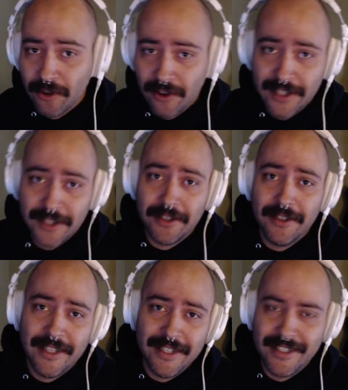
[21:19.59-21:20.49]

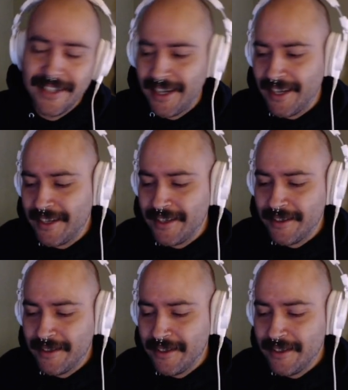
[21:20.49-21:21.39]
and
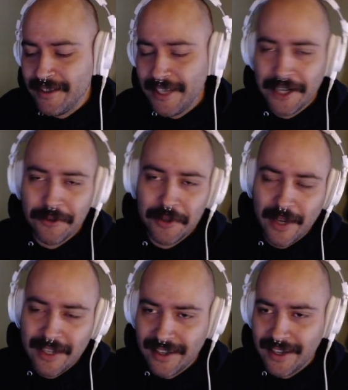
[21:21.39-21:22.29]
tinker with
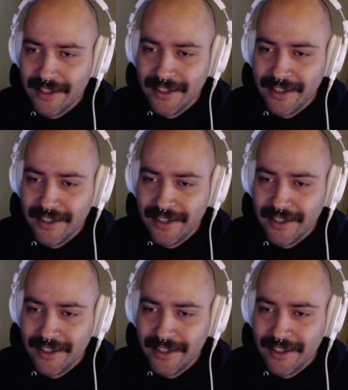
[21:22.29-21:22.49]
Python.